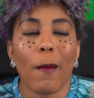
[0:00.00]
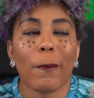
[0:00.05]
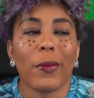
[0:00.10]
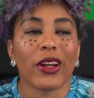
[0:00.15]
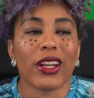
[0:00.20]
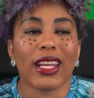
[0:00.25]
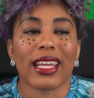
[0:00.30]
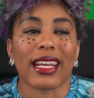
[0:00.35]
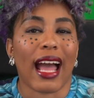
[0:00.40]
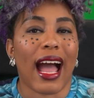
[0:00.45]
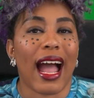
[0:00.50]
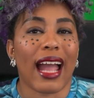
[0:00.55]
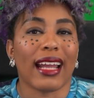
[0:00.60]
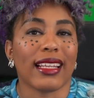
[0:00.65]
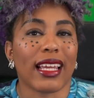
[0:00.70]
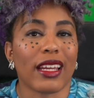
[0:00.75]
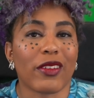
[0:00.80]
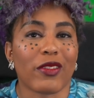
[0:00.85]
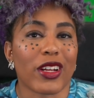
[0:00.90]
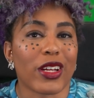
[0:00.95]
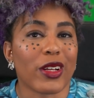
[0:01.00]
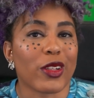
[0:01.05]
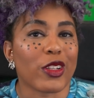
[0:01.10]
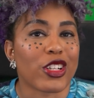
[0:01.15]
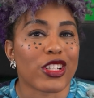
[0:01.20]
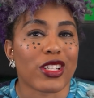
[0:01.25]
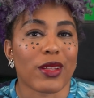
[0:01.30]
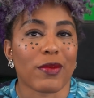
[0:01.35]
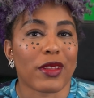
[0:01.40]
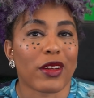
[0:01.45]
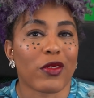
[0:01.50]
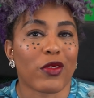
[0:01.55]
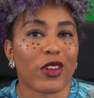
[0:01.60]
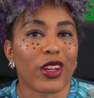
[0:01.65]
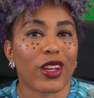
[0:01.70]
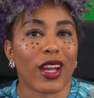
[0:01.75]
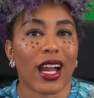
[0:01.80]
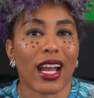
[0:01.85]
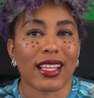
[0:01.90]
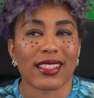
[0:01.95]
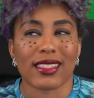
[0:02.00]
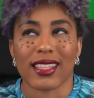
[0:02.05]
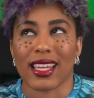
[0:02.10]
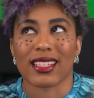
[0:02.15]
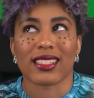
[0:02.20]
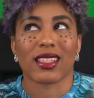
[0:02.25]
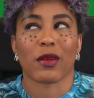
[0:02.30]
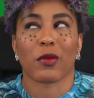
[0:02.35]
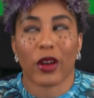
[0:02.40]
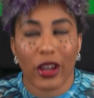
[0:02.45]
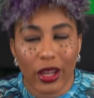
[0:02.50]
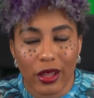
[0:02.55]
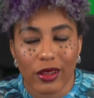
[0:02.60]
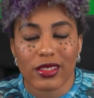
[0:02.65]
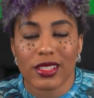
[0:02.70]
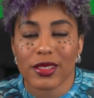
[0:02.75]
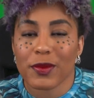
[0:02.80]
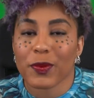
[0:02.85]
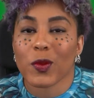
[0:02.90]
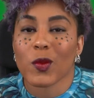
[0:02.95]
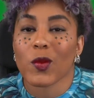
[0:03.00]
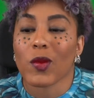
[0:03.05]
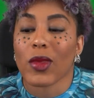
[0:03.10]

put it in a highlight reel or something for you guys like somewhere else.